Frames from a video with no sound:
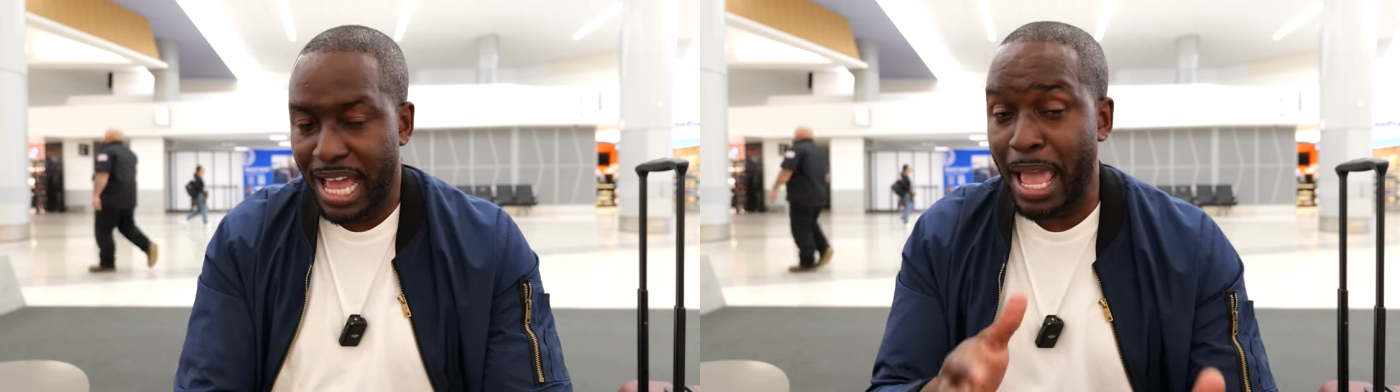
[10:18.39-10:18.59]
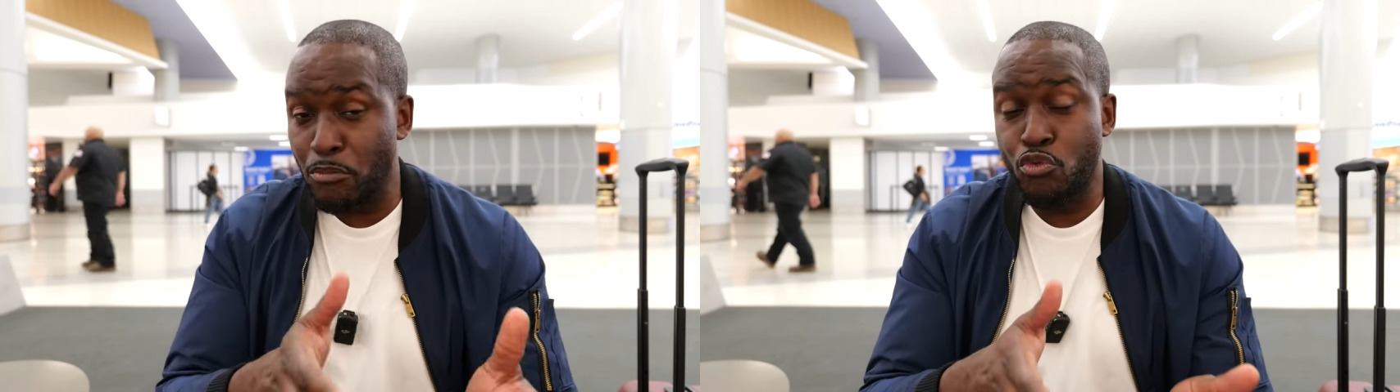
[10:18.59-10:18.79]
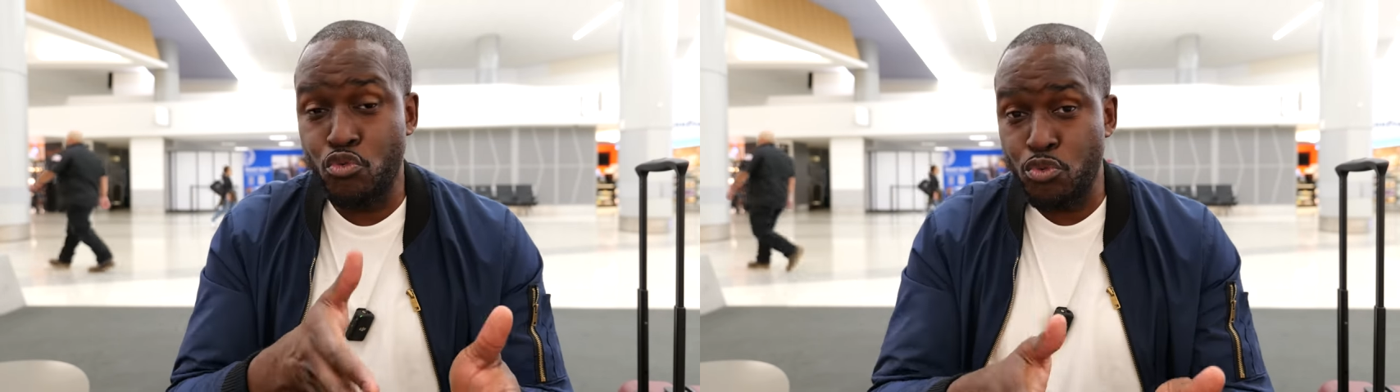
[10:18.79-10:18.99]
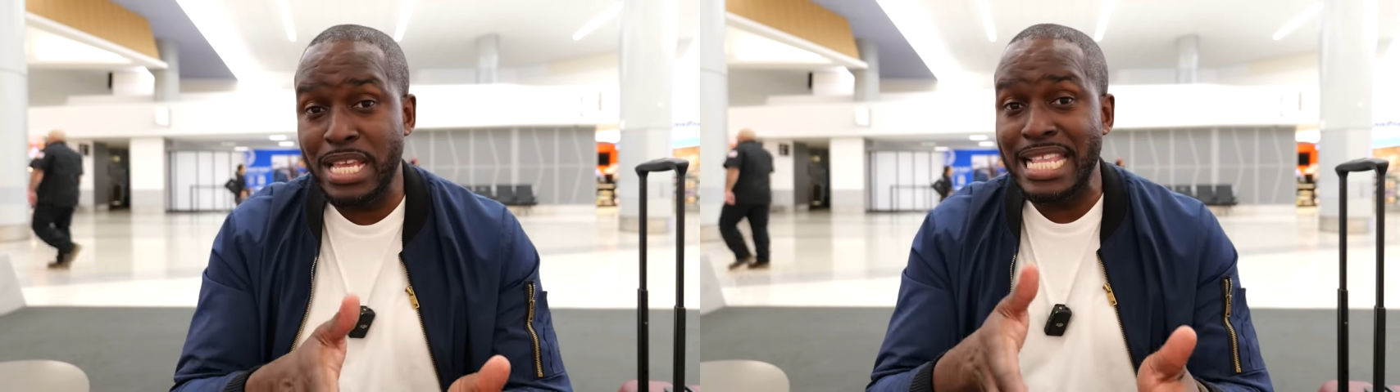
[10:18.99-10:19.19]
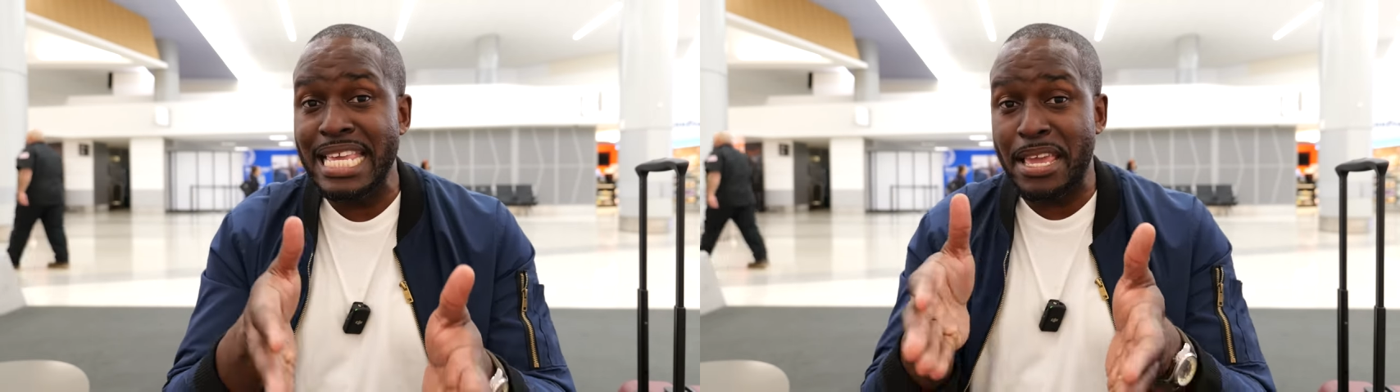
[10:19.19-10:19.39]
I'm
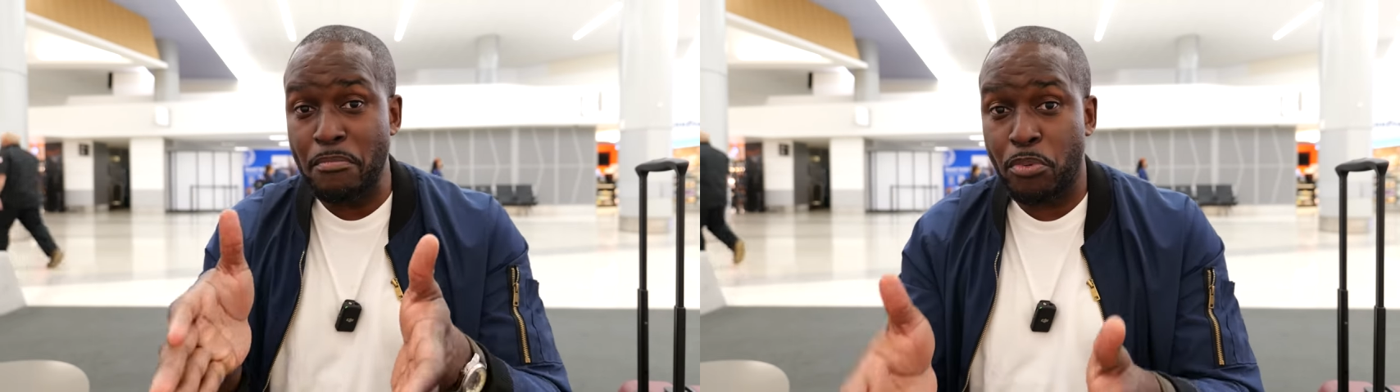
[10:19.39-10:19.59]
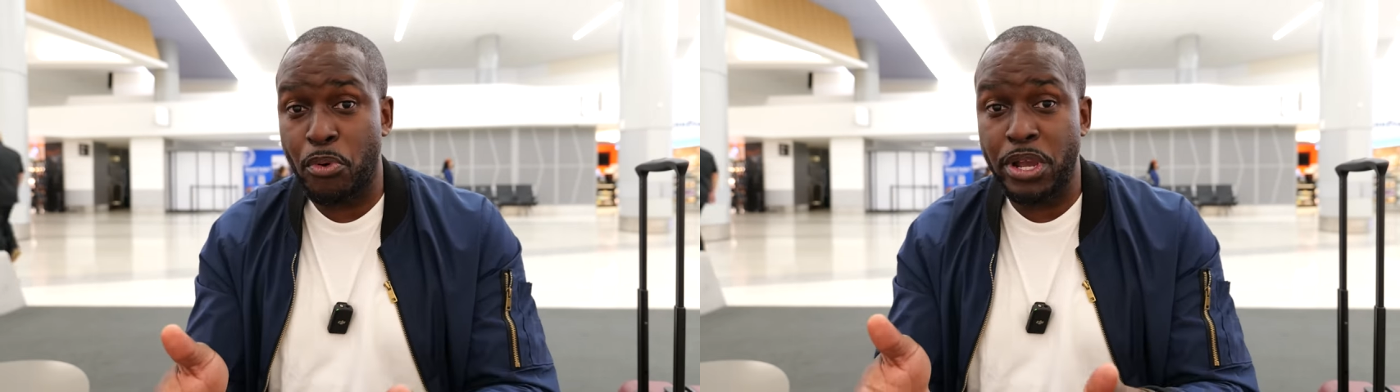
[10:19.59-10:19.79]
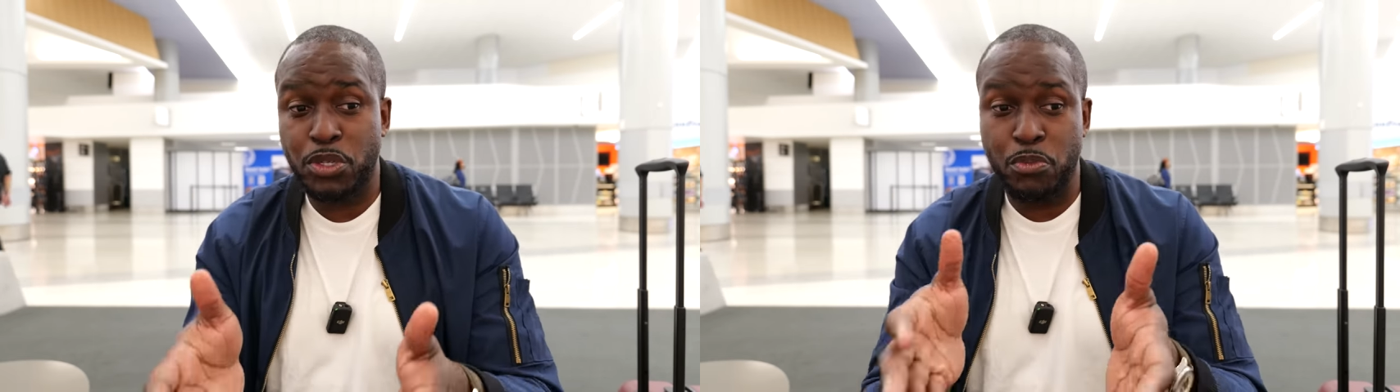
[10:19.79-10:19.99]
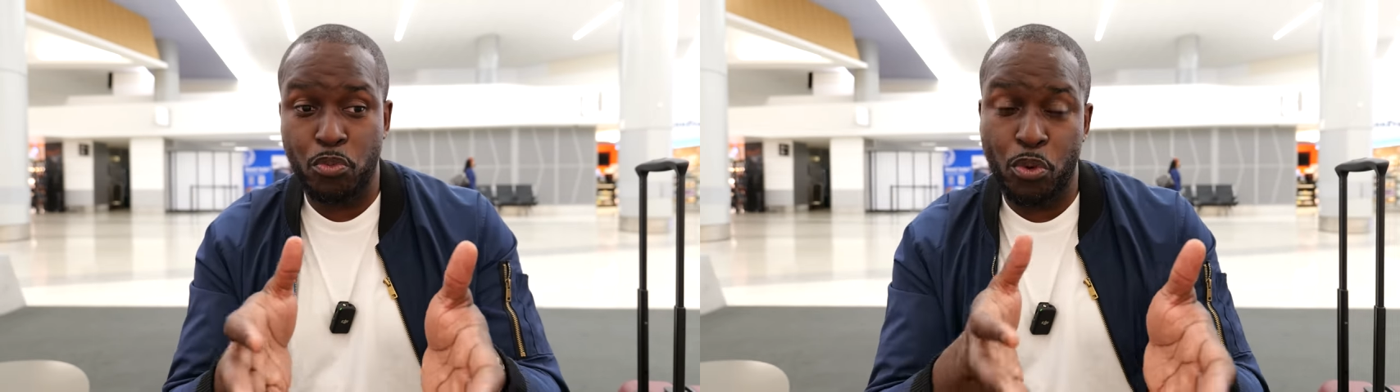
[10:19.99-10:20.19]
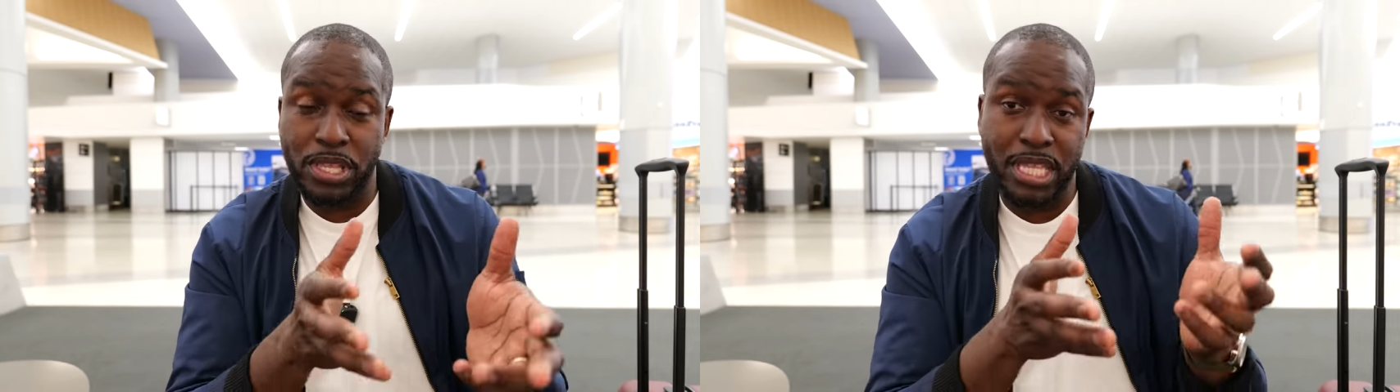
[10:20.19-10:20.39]
really impressed
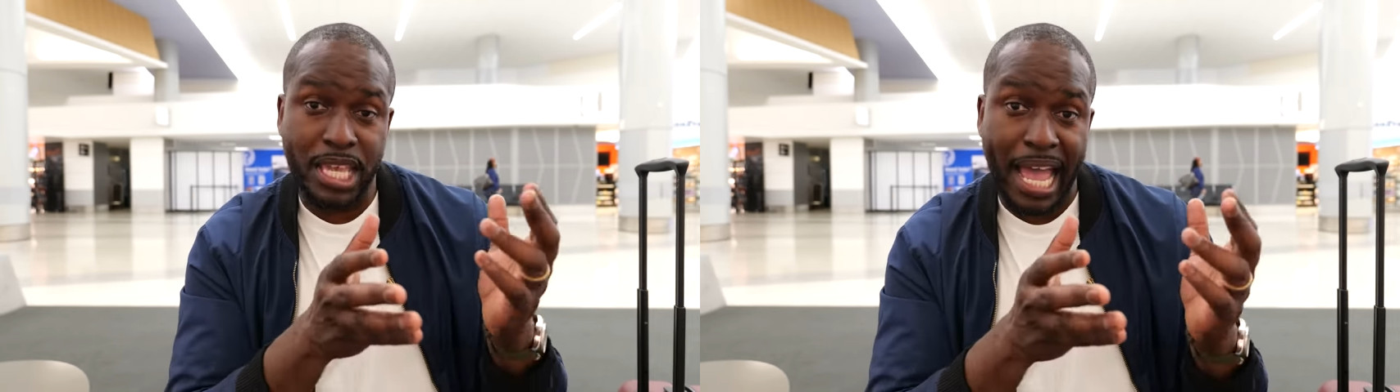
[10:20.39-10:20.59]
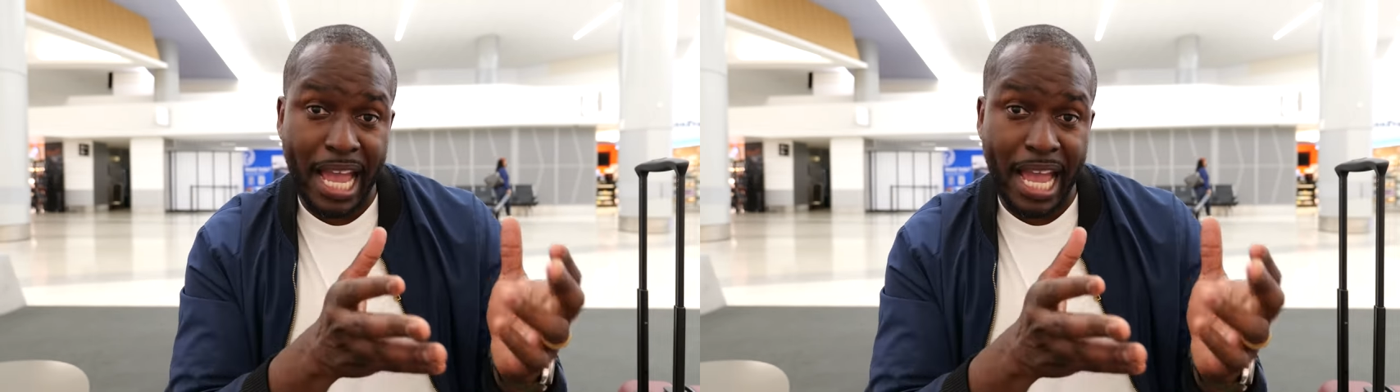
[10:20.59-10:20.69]
with what they